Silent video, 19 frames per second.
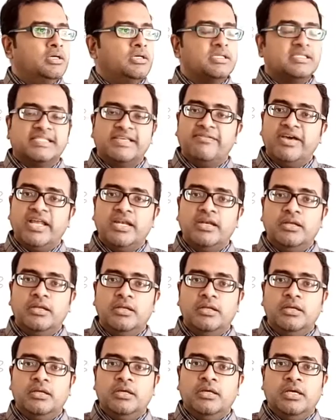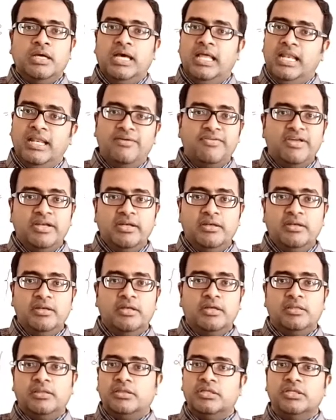7, 11,
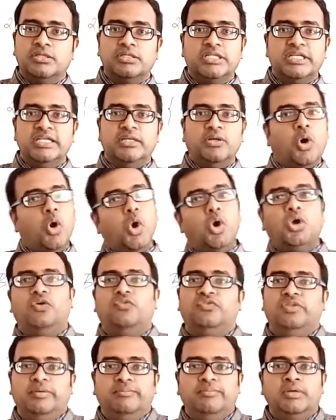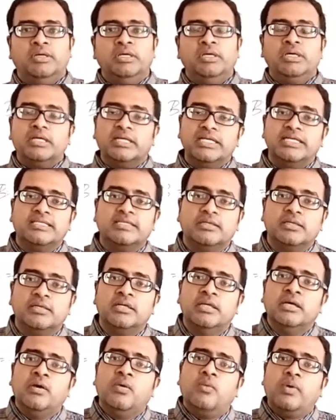13, all of them. Reason
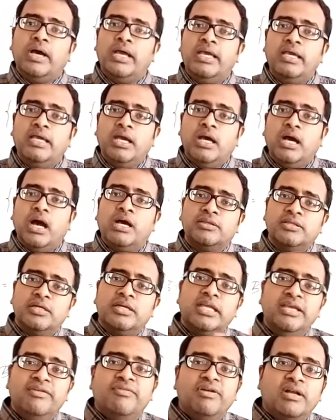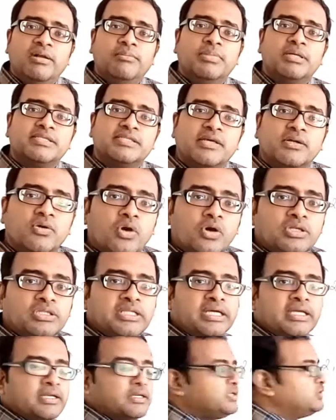why other even numbers are not
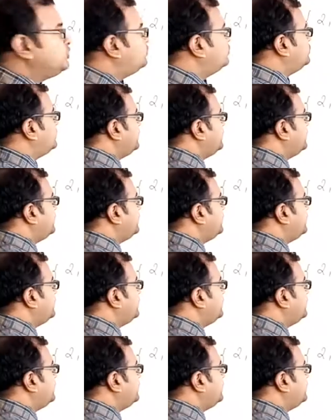there? You